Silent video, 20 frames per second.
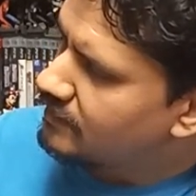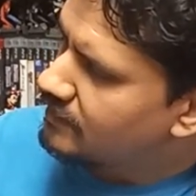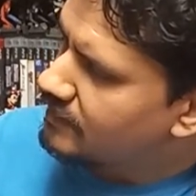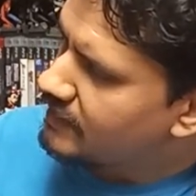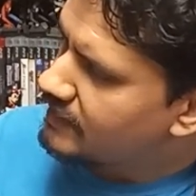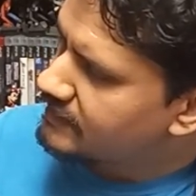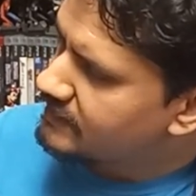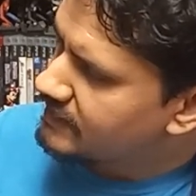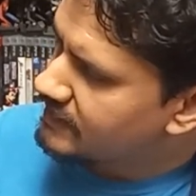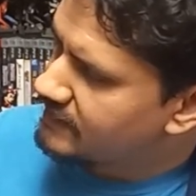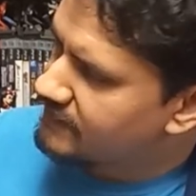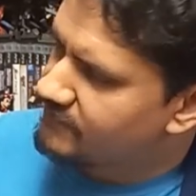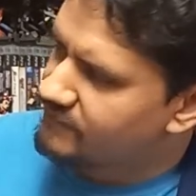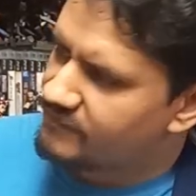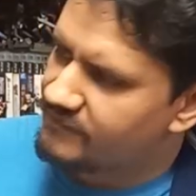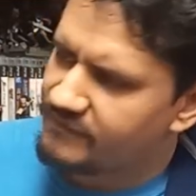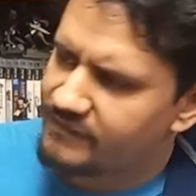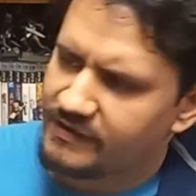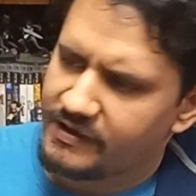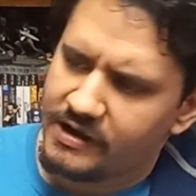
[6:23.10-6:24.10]
I think it's
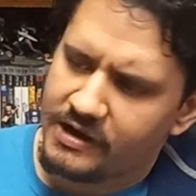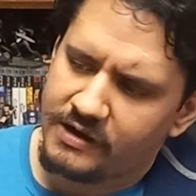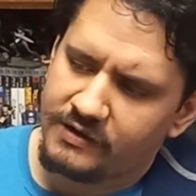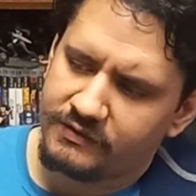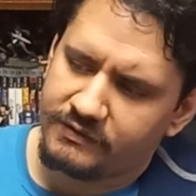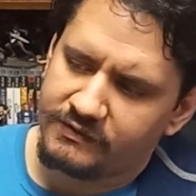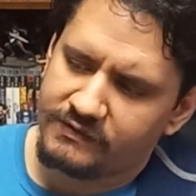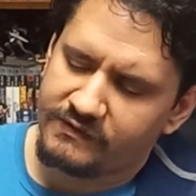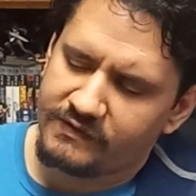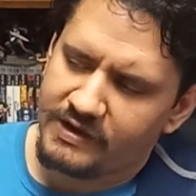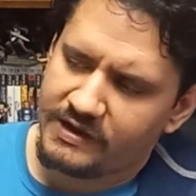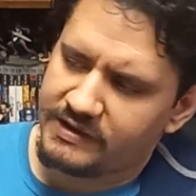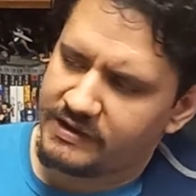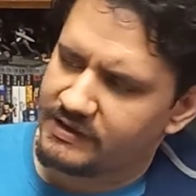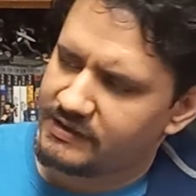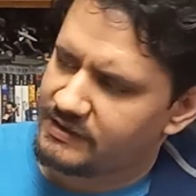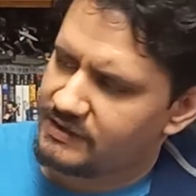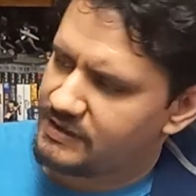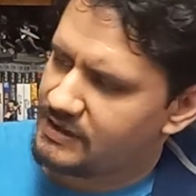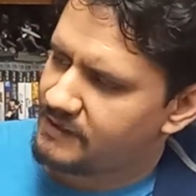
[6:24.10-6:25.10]
just the colors. I
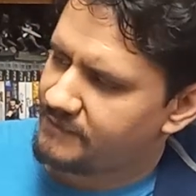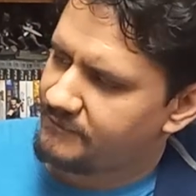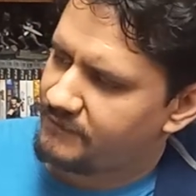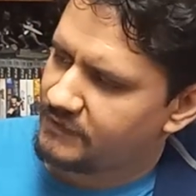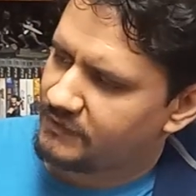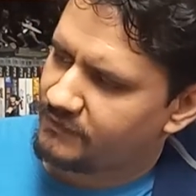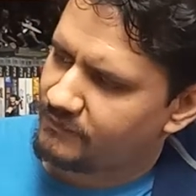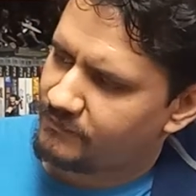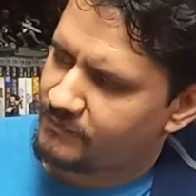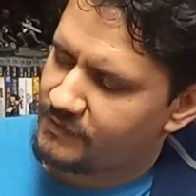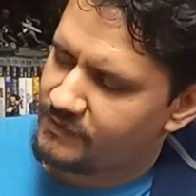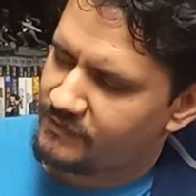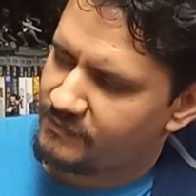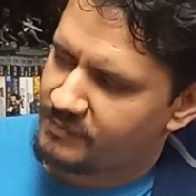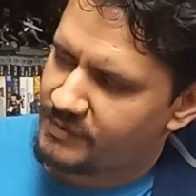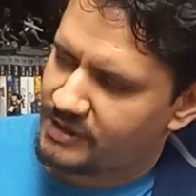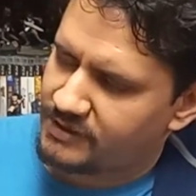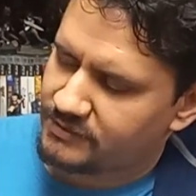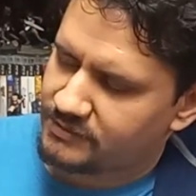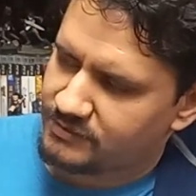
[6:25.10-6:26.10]
think the Netflix one's
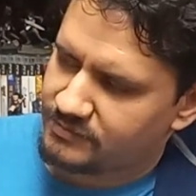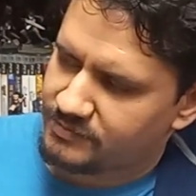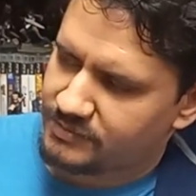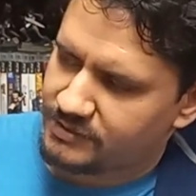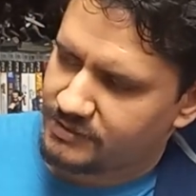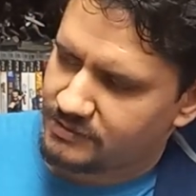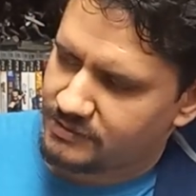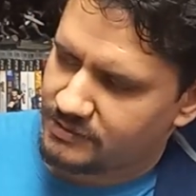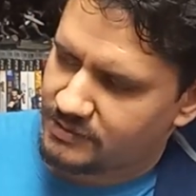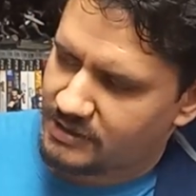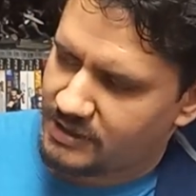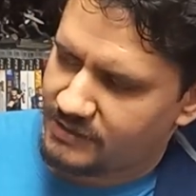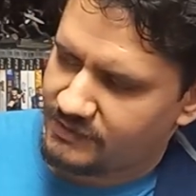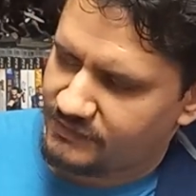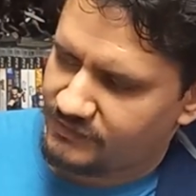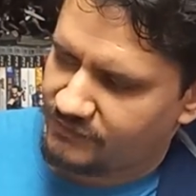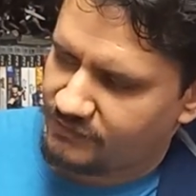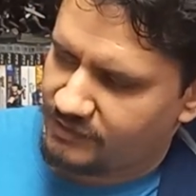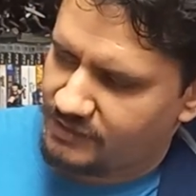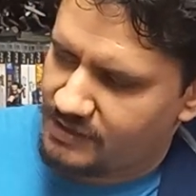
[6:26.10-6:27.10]
better, but I
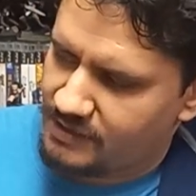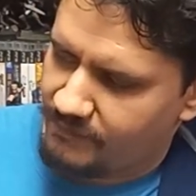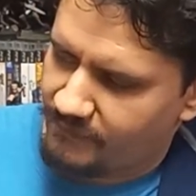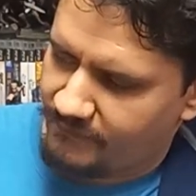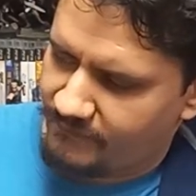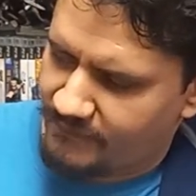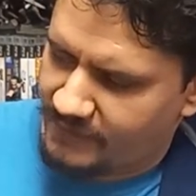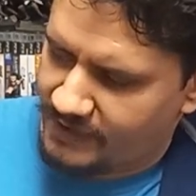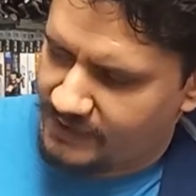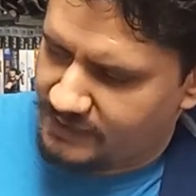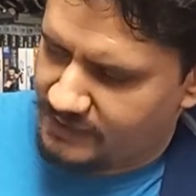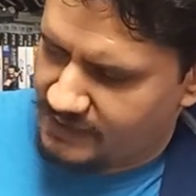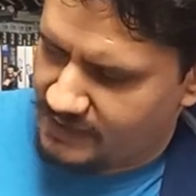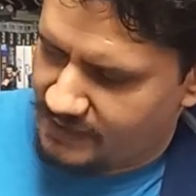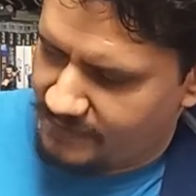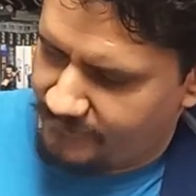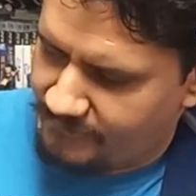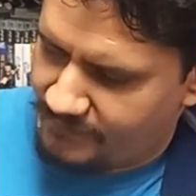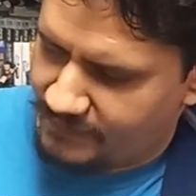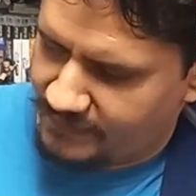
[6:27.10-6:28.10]
just could never find a
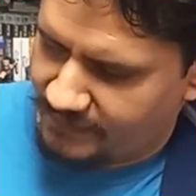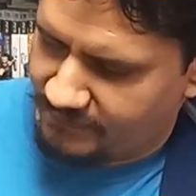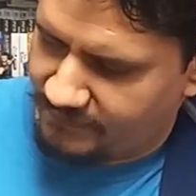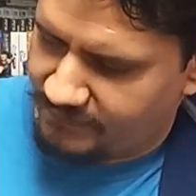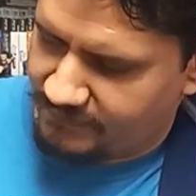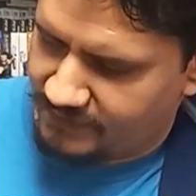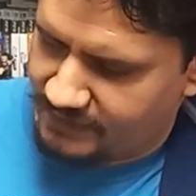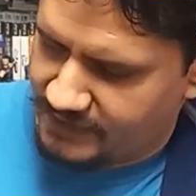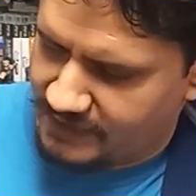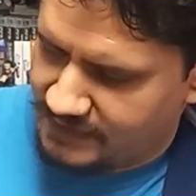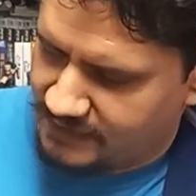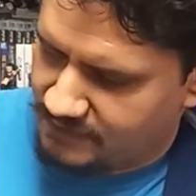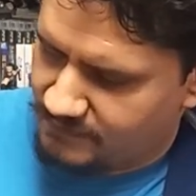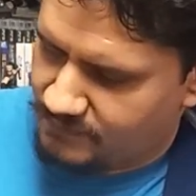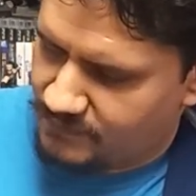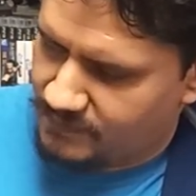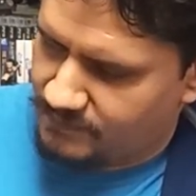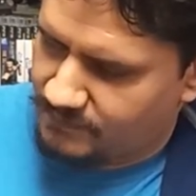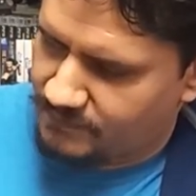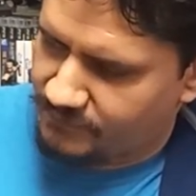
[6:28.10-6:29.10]
Netflix. The Kingdom
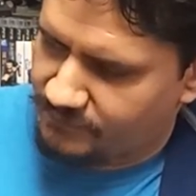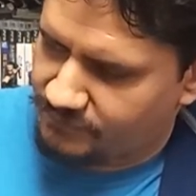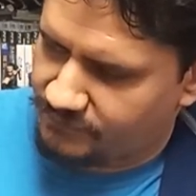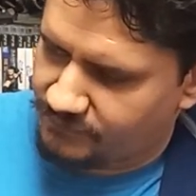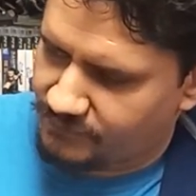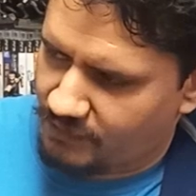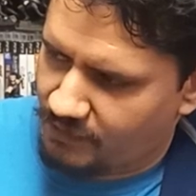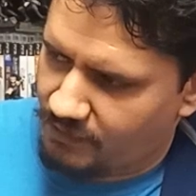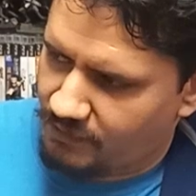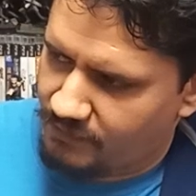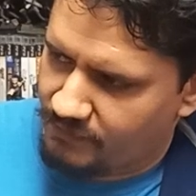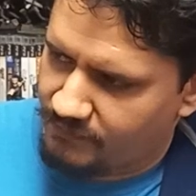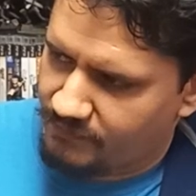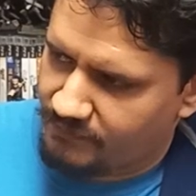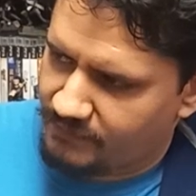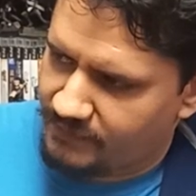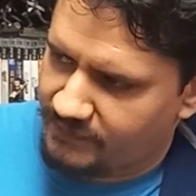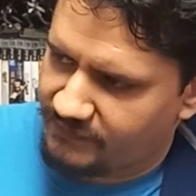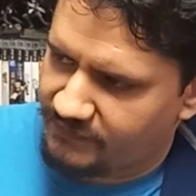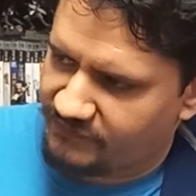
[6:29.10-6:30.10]
one
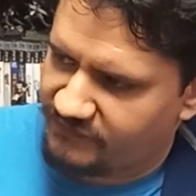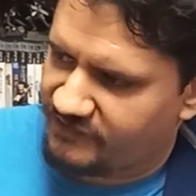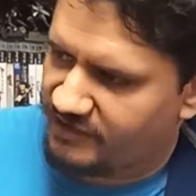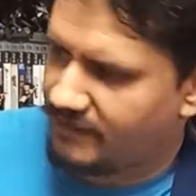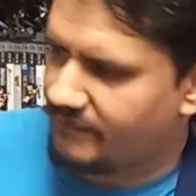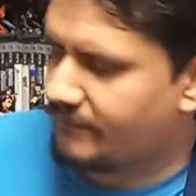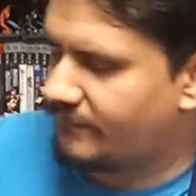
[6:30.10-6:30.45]
was a shelf